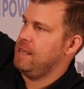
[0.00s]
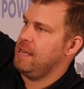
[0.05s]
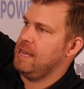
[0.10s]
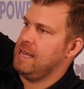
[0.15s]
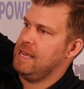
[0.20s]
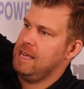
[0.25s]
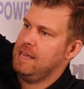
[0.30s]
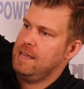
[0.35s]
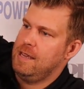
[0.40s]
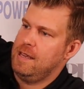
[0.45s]

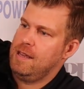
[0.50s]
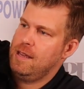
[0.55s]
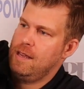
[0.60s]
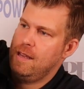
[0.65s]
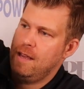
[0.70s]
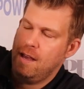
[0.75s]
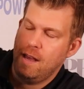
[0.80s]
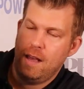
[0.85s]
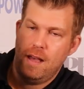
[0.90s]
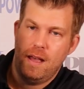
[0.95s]
the
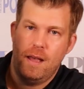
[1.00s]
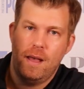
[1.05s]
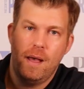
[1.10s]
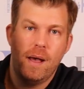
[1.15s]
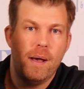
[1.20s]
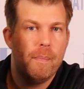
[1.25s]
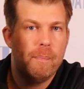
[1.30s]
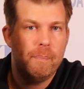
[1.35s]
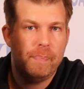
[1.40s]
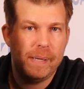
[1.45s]

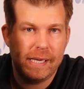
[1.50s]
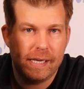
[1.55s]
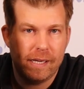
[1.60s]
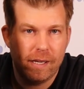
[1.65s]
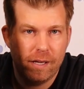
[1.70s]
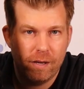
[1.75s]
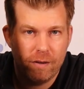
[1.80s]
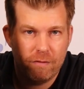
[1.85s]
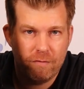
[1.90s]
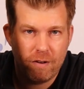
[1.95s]

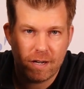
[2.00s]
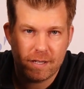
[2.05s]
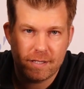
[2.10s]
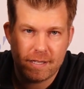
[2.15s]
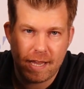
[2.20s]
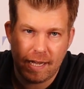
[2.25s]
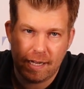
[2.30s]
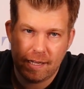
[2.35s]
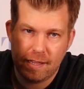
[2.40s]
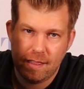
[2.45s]
big
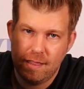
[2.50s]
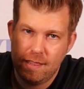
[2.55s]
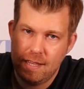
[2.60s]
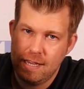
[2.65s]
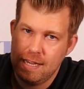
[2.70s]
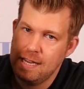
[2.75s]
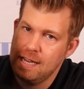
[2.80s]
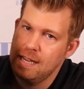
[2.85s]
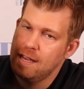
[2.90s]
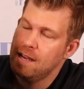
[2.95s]
rucksack,
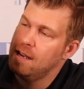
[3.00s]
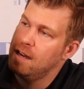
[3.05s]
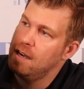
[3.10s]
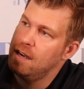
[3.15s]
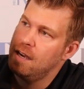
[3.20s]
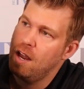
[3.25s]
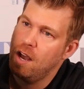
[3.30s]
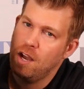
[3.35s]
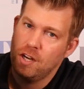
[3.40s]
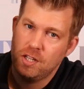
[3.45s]
the
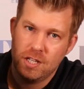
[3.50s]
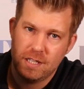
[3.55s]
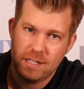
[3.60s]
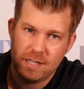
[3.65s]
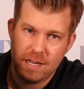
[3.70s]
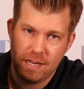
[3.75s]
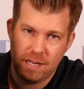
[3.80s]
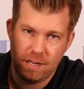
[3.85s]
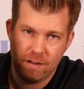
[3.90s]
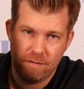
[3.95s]

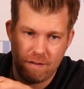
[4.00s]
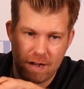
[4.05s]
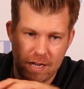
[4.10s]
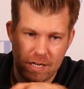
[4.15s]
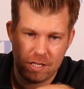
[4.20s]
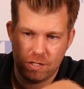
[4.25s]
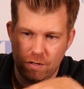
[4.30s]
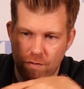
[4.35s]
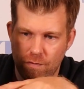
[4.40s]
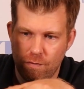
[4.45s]
largest in the
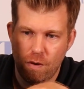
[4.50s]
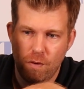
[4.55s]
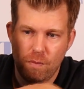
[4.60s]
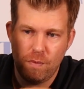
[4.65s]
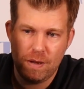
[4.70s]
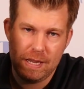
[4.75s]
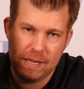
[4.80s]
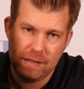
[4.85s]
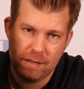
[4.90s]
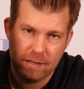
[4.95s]
range of what
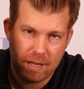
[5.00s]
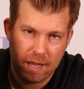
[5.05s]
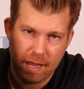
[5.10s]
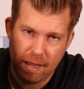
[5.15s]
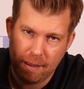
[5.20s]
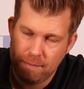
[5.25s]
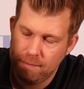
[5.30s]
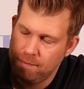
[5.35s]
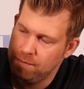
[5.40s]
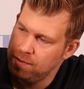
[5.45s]
we're
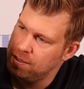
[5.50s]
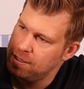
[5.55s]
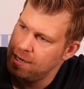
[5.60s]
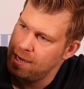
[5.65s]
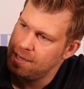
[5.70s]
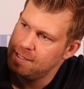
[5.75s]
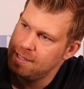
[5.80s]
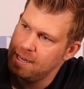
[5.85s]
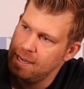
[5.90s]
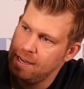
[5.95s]

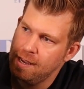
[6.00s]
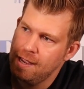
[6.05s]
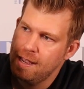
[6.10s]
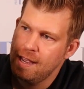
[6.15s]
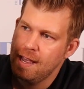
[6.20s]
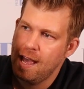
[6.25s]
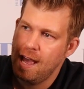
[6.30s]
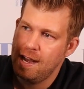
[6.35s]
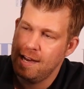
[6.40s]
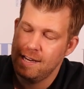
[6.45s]
testing.
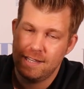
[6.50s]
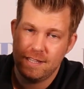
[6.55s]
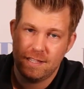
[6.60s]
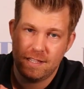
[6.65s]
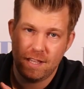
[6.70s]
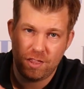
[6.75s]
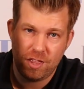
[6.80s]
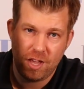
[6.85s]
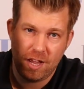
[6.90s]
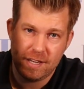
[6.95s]
And this is
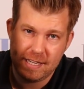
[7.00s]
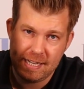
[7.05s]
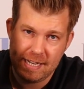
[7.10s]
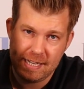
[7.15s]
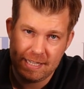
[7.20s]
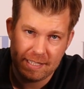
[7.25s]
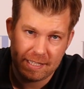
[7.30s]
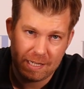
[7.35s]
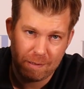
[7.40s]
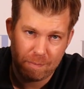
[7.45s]
the
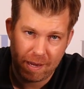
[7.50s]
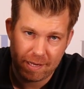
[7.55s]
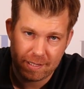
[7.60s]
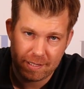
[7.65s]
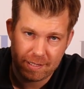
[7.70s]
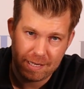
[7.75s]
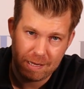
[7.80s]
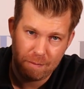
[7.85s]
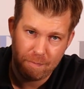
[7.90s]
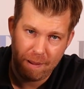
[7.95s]
30-litre
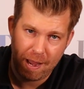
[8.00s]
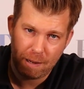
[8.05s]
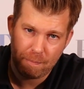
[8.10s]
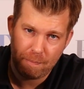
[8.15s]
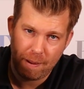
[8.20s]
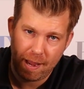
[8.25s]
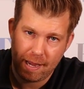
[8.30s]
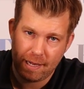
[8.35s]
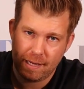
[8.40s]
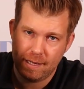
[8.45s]
capacity
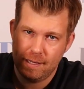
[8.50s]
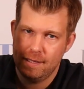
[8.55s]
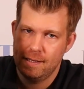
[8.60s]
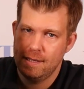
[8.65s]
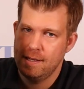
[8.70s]
backpack,